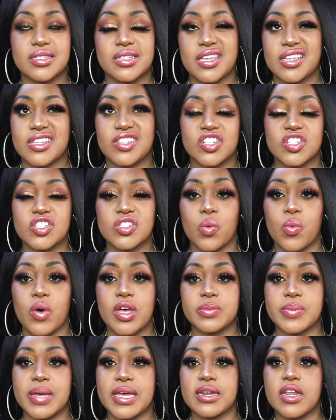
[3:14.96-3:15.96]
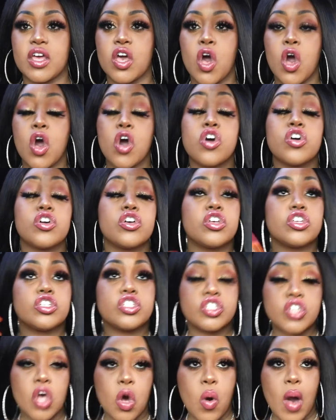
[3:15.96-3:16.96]
it's just the worst pain
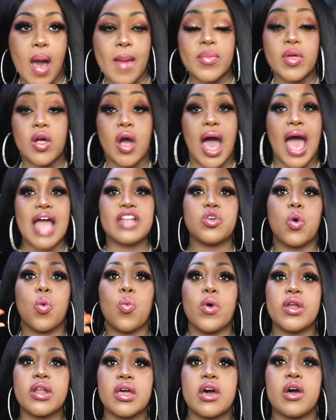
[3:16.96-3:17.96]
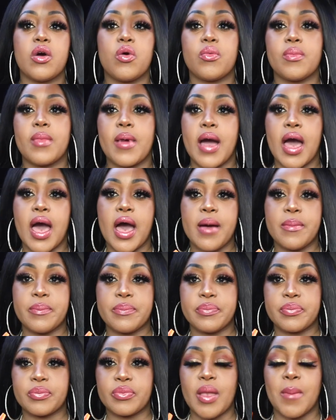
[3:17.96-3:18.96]
so I'm I don't want to
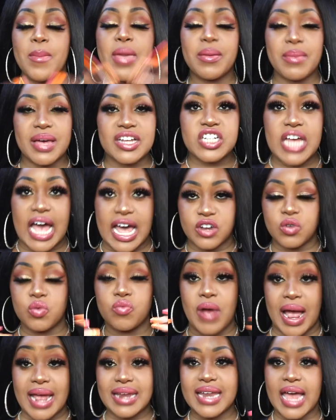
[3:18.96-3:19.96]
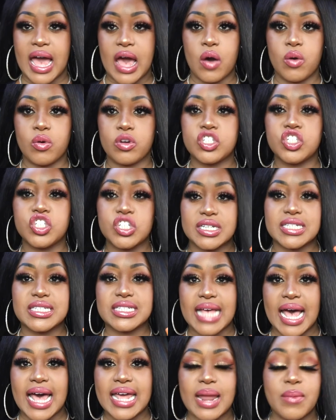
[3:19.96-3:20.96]
um make my channel right now just
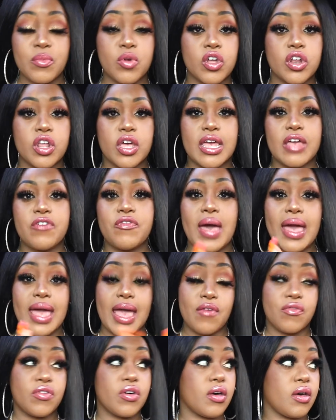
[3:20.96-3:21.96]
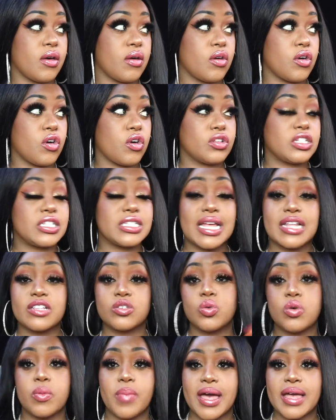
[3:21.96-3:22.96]
sad I'm gonna if I ever decide
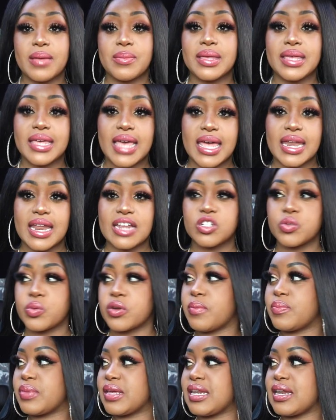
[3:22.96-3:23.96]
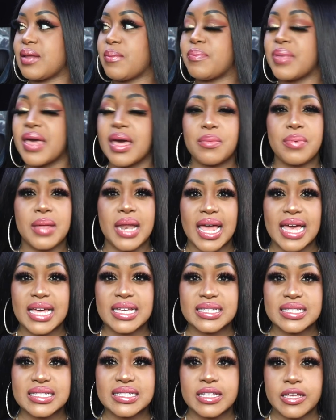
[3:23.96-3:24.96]
to talk about him again I just want to be in a better
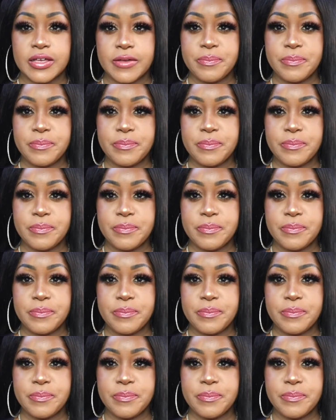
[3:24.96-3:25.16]
place